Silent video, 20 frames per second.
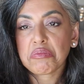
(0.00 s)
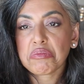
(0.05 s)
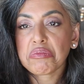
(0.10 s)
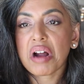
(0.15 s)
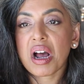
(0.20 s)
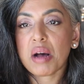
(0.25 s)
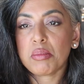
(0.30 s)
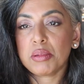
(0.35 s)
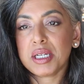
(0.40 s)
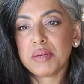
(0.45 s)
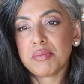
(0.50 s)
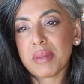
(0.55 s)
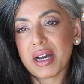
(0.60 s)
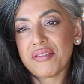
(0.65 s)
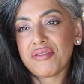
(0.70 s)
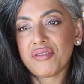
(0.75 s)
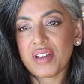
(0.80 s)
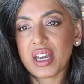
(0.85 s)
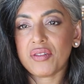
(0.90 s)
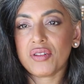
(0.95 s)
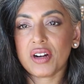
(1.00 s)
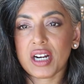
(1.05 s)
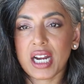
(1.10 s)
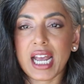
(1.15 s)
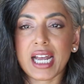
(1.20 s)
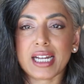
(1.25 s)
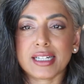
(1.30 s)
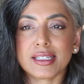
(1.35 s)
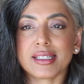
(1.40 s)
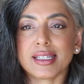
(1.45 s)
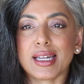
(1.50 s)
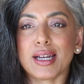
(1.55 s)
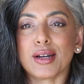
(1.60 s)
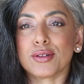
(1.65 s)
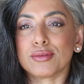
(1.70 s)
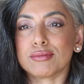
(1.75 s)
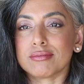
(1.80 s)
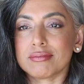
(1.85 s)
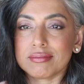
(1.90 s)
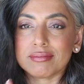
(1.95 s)
probably my favorite hands
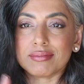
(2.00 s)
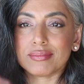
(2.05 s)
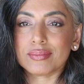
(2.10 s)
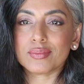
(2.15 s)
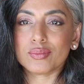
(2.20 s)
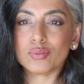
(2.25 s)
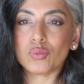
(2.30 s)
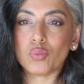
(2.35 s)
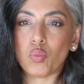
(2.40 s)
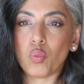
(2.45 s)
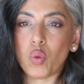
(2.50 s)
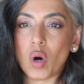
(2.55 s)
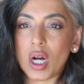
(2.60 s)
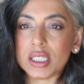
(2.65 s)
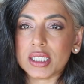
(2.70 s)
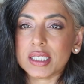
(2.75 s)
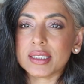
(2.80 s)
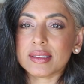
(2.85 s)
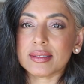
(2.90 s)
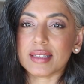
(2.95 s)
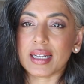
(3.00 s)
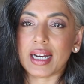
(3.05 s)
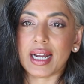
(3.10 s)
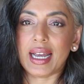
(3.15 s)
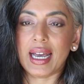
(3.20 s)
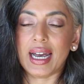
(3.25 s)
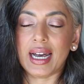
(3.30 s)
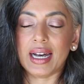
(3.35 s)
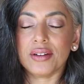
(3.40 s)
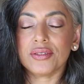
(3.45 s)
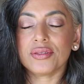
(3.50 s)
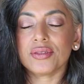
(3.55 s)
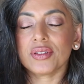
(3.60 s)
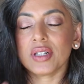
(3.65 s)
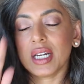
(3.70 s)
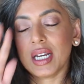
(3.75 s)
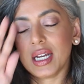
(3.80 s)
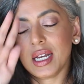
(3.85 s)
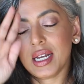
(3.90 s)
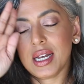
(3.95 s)
down wallet that I have.
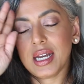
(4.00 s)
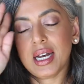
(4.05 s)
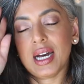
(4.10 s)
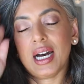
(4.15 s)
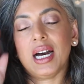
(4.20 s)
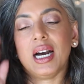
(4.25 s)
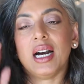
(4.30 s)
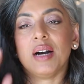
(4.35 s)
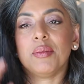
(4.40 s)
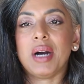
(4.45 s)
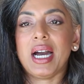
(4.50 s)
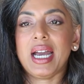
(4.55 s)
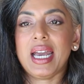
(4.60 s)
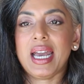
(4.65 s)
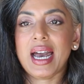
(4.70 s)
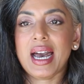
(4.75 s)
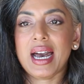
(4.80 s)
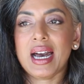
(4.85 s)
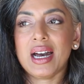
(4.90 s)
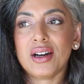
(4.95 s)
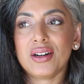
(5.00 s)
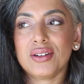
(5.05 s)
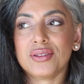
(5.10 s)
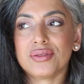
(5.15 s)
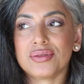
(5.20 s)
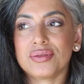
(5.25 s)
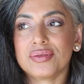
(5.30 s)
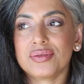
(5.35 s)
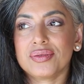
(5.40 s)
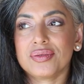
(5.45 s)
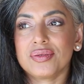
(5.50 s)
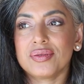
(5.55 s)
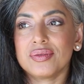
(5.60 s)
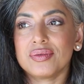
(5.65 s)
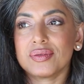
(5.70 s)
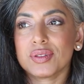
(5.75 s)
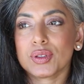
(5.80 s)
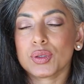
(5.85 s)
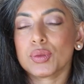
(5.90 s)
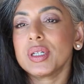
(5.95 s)
I have
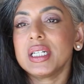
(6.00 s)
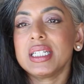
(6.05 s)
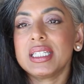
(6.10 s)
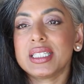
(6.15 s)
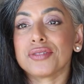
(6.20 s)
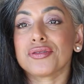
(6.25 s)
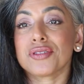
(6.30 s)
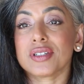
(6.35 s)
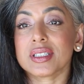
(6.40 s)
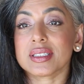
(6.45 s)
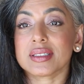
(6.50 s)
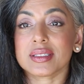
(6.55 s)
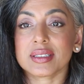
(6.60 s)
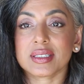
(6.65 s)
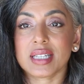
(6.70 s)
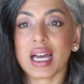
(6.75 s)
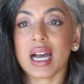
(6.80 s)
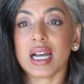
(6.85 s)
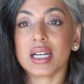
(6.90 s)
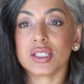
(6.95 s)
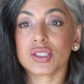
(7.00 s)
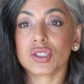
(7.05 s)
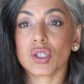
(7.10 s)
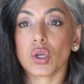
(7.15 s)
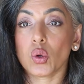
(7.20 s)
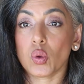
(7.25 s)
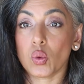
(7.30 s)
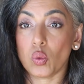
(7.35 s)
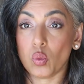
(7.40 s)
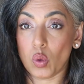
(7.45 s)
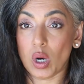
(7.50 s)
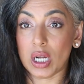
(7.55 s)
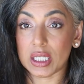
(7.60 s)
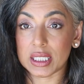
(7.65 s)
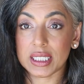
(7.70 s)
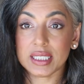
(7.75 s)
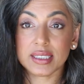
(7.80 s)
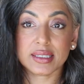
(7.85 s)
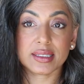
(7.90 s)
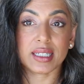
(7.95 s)
three different size
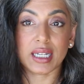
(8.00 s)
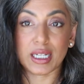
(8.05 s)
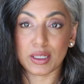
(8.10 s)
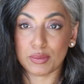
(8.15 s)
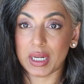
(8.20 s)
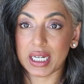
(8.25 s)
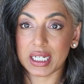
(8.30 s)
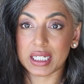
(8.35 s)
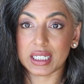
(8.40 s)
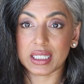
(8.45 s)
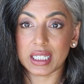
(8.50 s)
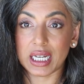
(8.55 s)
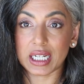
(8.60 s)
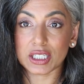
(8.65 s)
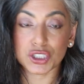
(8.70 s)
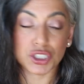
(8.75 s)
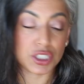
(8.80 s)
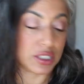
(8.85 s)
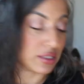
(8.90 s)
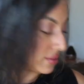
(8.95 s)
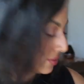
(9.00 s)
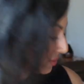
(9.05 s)
wallets in my collection.